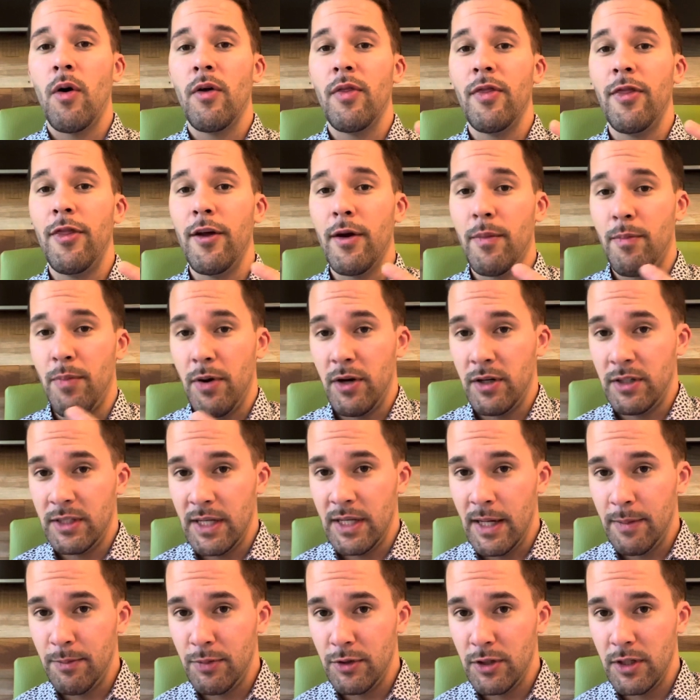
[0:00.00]
their
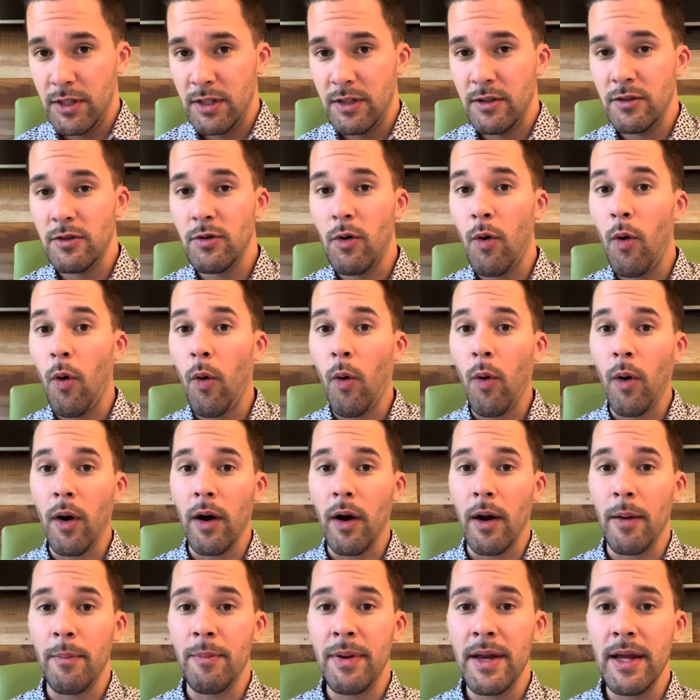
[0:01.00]
perceptions, or
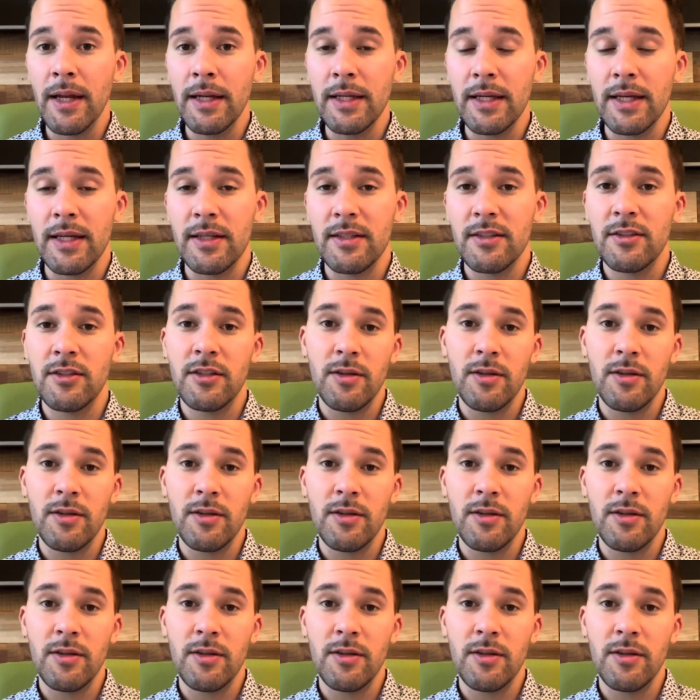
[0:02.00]
opinions